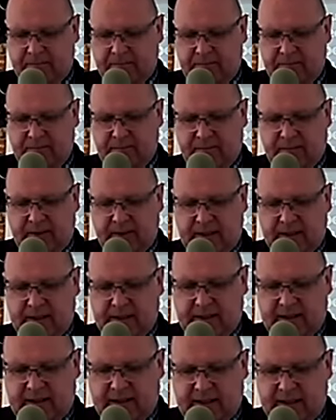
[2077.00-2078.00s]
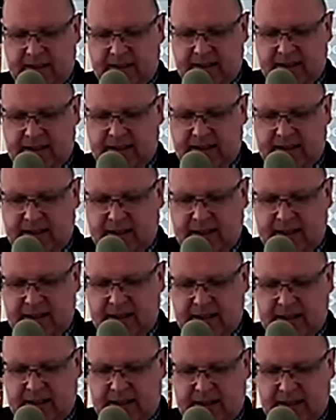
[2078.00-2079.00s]

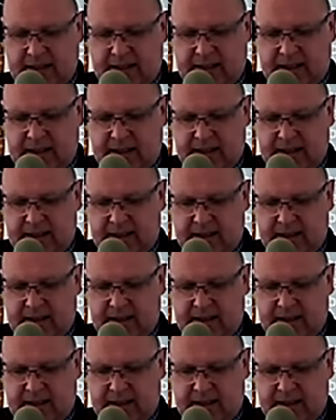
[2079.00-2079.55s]
No one is speaking in this clip.